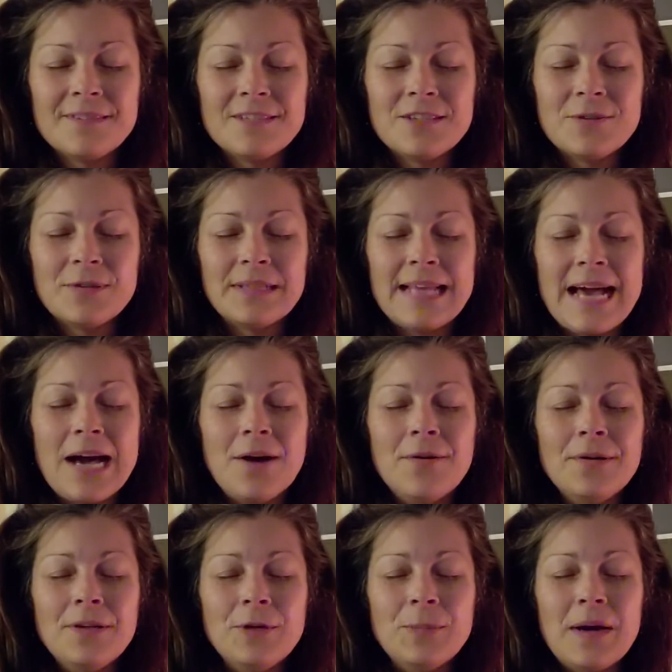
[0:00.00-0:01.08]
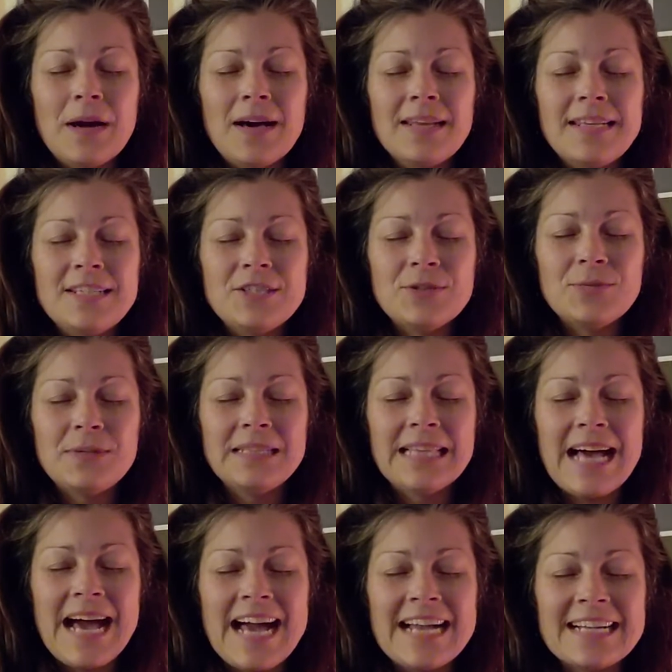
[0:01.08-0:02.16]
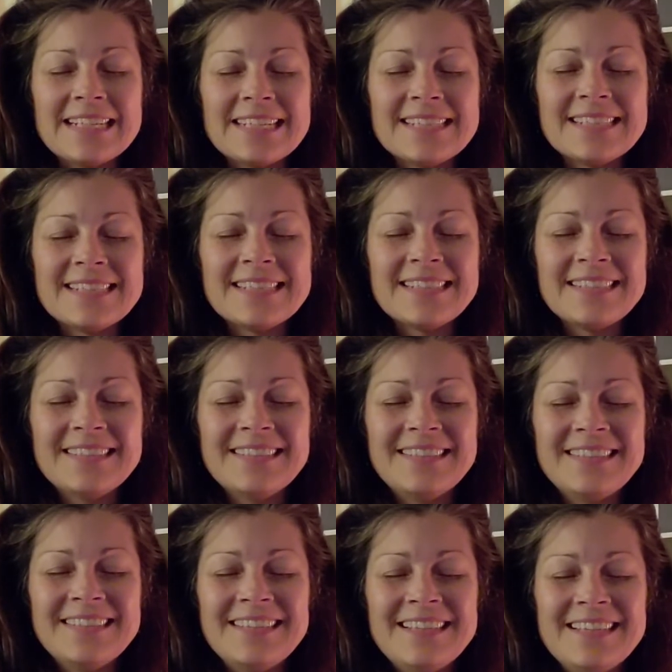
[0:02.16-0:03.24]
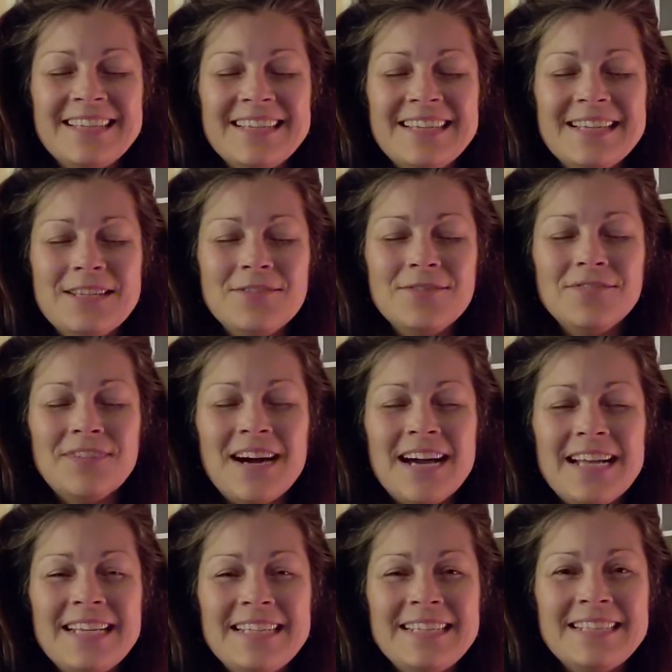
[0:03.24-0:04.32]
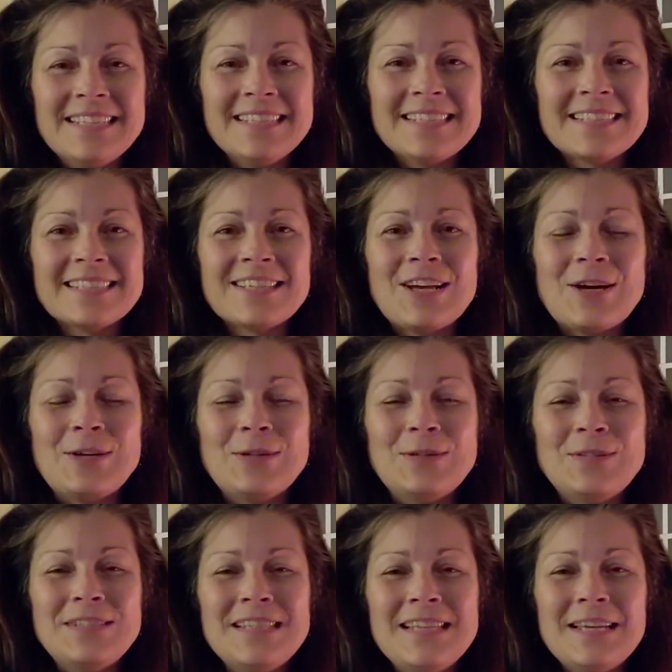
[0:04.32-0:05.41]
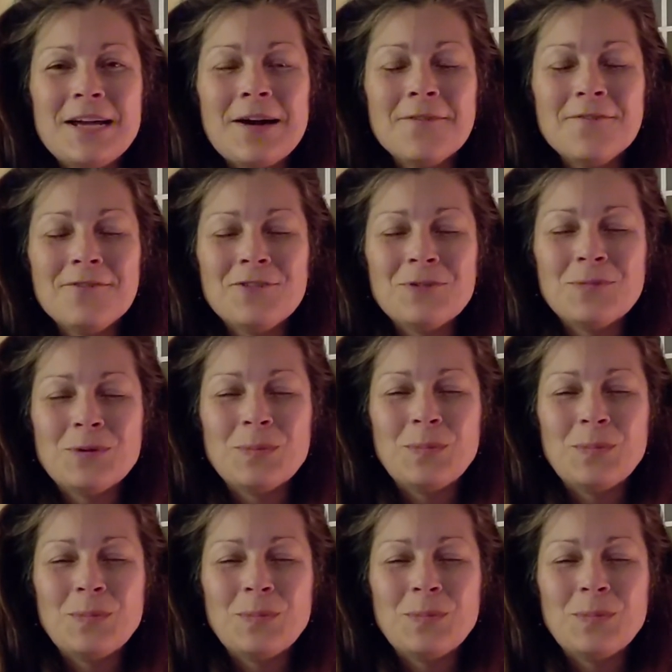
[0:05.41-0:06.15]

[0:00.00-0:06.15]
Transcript: So, allowing your body to relax and find its cozy, comfortable